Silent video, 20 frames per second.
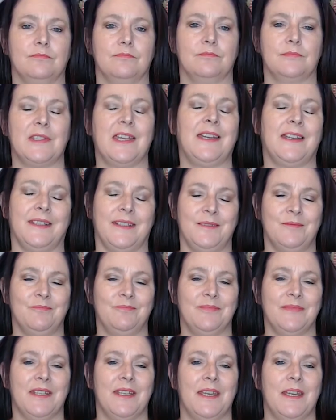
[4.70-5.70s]
Hi,
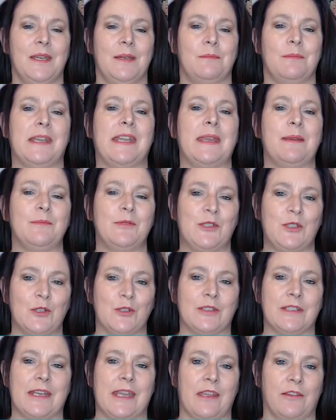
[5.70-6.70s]
my name's
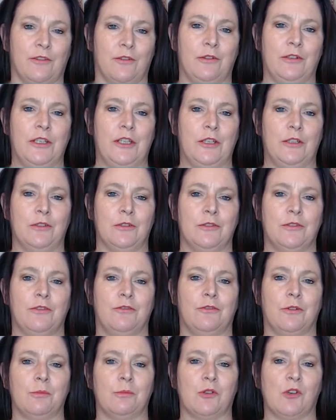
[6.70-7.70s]
Dr Hughes
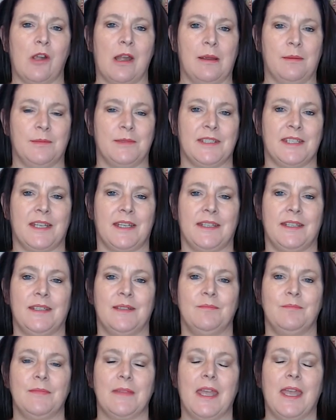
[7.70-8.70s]
from Crime
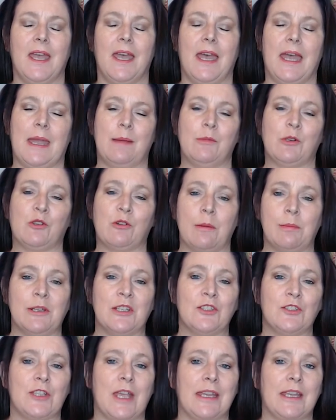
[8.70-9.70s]
Psych. I'm a
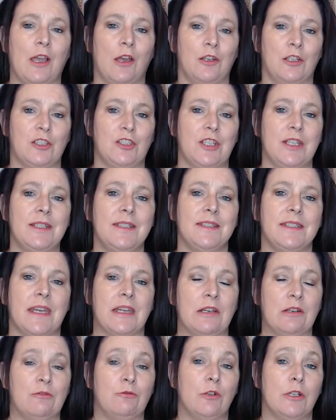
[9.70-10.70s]
criminal psychologist and
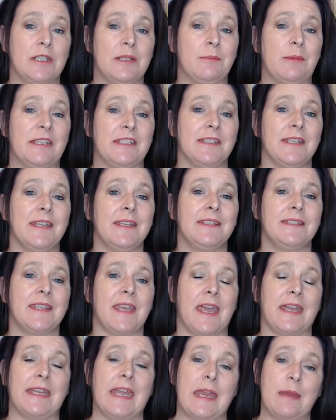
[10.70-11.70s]
I run a business
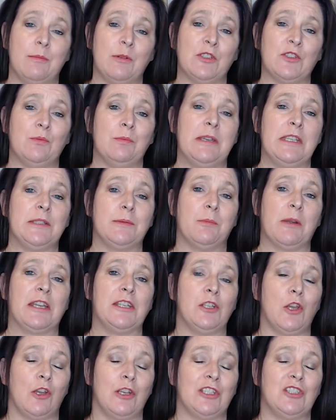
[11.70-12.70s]
that enables me to bring
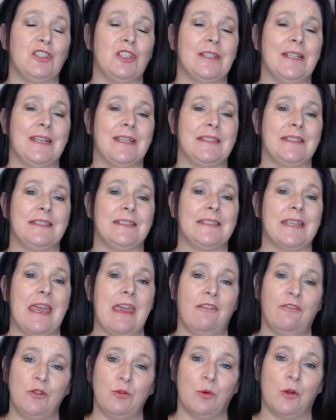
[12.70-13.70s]
knowledge and learning to
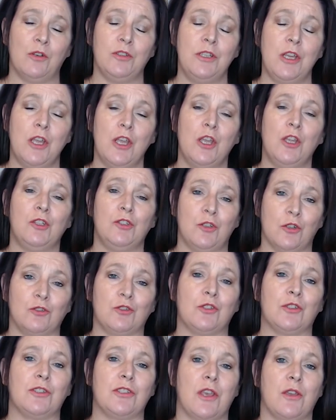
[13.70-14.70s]
everyone, not
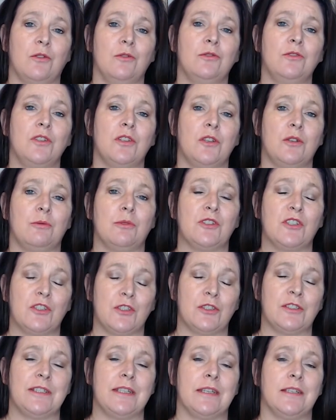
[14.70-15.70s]
just those who are
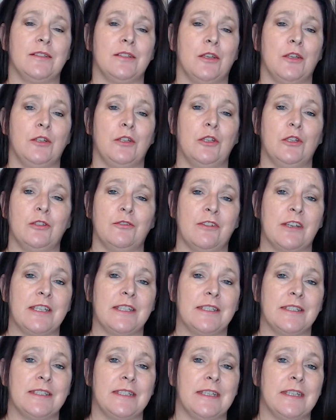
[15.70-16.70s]
studying at
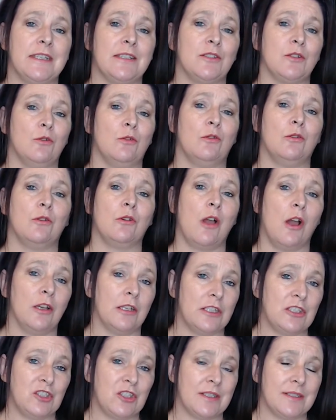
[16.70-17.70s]
universities or
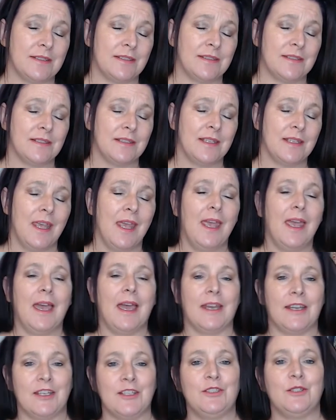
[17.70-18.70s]
colleges.
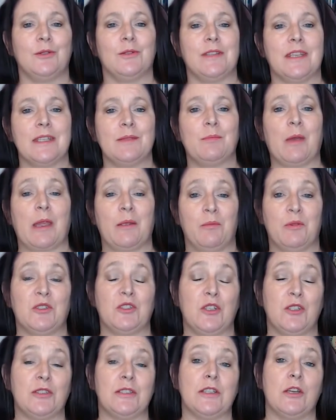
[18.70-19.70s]
And I do this by
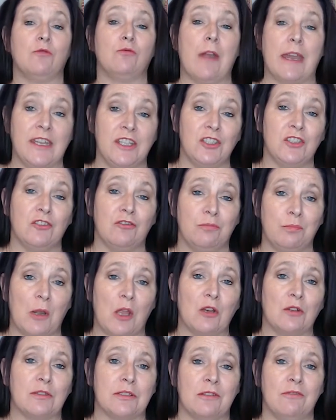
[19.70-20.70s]
producing a range of
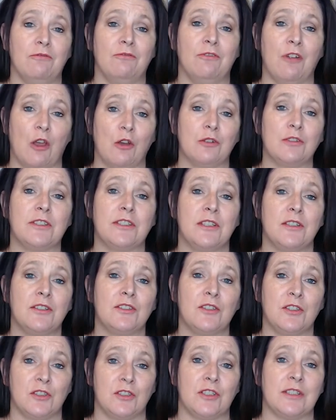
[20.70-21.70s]
blogs and vlogs,
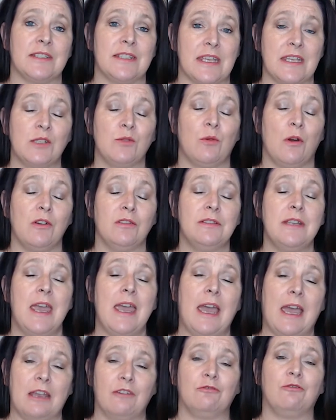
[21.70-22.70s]
such as this one,
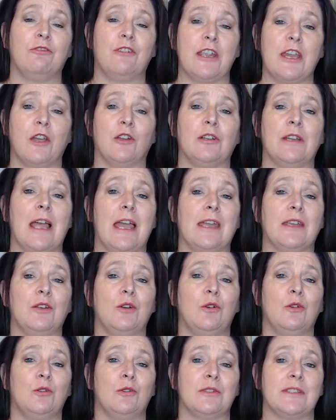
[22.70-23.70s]
and free online
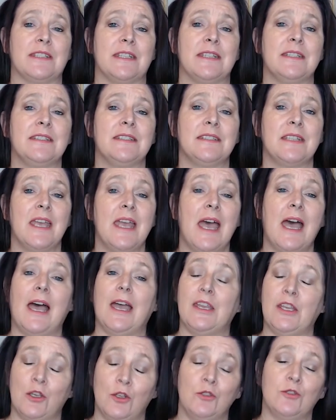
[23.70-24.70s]
courses.
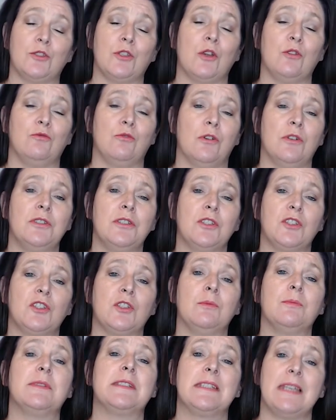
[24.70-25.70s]
I also run
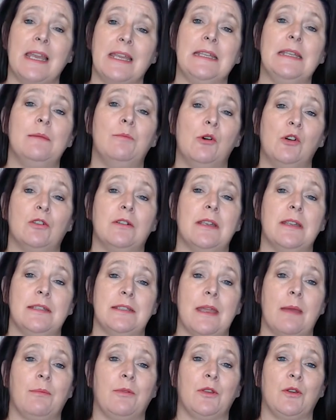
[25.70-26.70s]
some slightly more
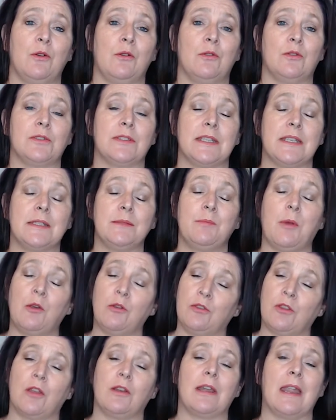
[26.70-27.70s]
in-depth courses,
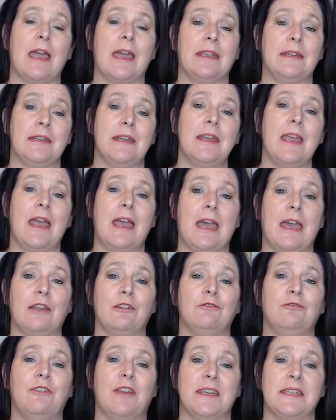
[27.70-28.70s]
both online
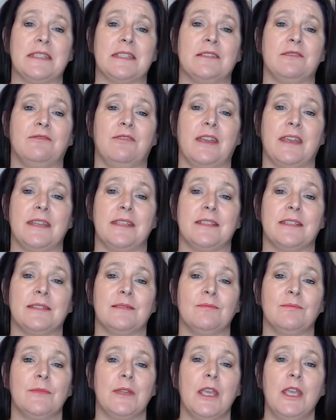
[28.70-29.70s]
and
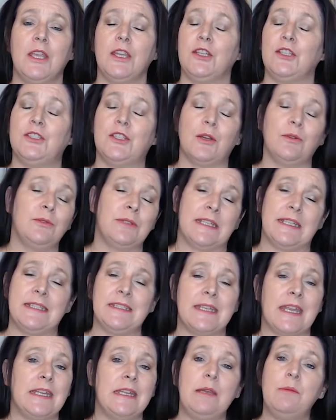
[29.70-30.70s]
face-to-face. You don't
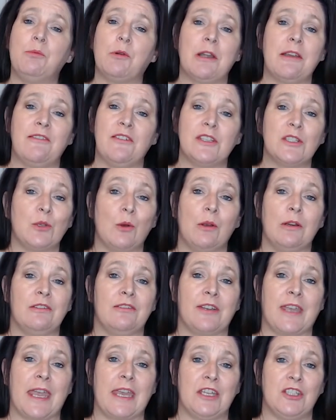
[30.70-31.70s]
need any previous
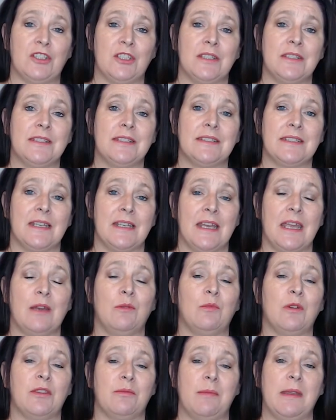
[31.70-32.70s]
qualifications to learn
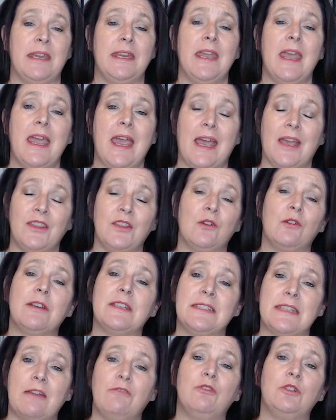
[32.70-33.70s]
with me, and there are
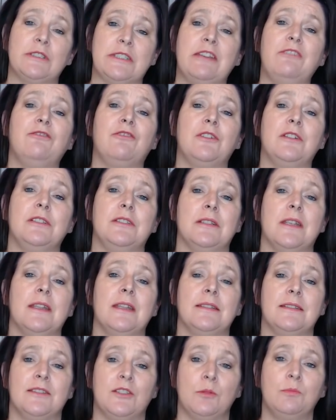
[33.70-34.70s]
several different
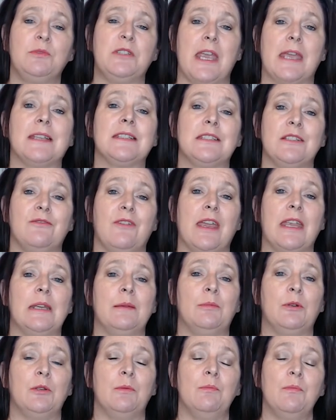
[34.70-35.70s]
subjects
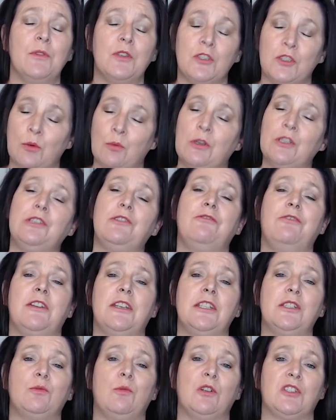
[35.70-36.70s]
available. So once you've
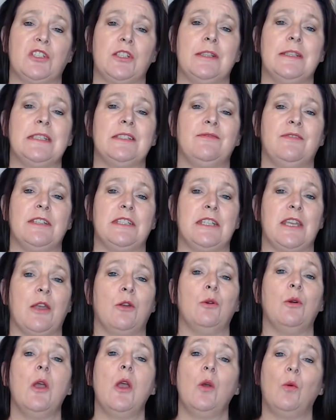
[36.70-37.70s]
finished watching this
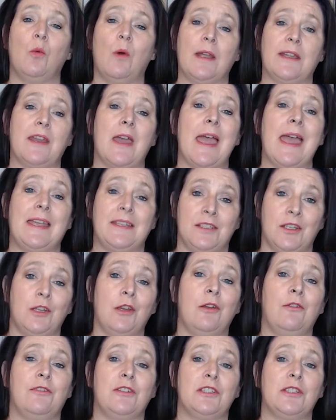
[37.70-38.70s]
video, why not head on
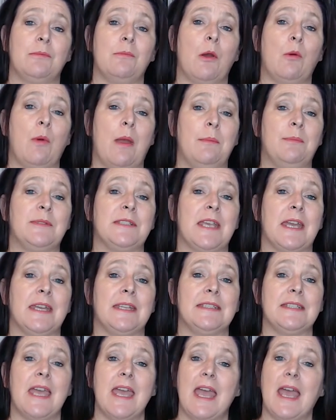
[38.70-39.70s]
over to my
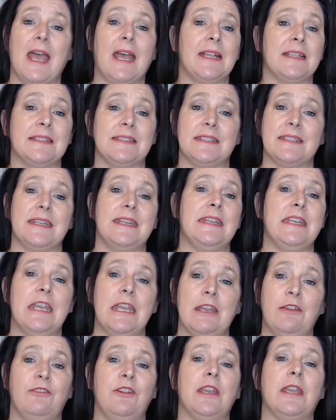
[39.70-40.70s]
website and see
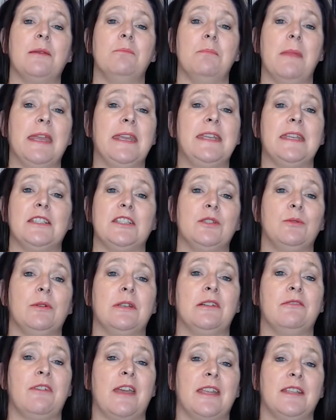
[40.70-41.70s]
if you can make it to
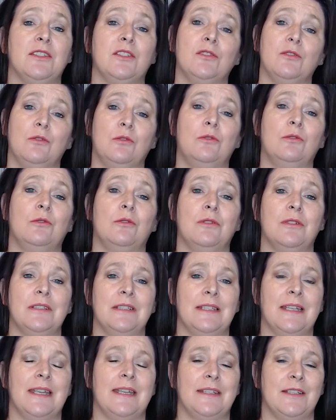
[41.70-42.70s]
an event or
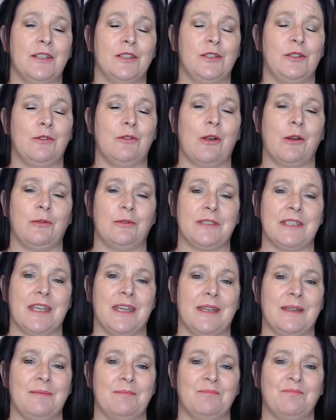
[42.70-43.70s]
learn on your own
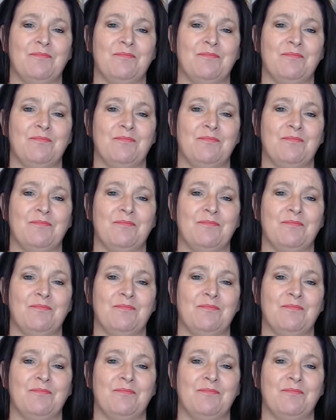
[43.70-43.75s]
time.